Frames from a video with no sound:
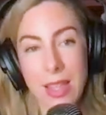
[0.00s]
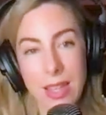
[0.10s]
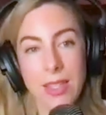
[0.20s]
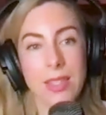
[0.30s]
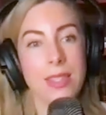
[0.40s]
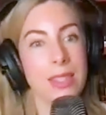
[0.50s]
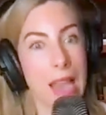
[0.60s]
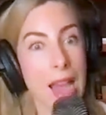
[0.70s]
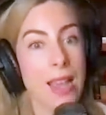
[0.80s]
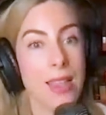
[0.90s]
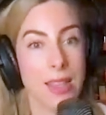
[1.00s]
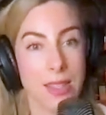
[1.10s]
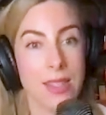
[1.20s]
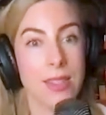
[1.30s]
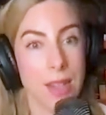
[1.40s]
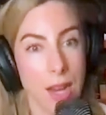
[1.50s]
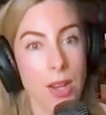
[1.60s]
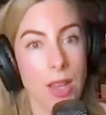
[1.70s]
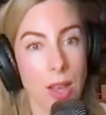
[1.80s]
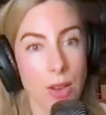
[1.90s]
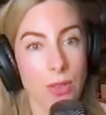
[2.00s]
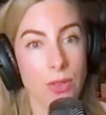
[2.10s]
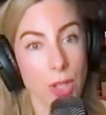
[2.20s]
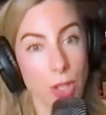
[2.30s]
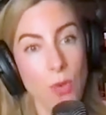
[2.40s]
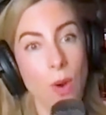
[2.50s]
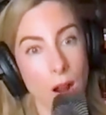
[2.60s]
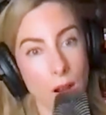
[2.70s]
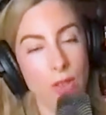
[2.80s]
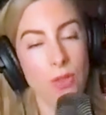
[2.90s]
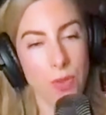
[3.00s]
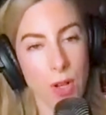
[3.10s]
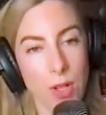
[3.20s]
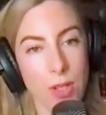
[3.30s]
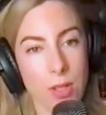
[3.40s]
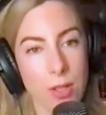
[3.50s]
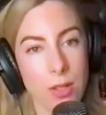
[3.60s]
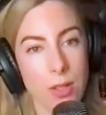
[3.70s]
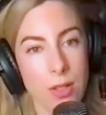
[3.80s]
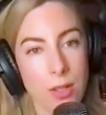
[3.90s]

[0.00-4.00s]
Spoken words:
this, yeah, in this scenario, you are the first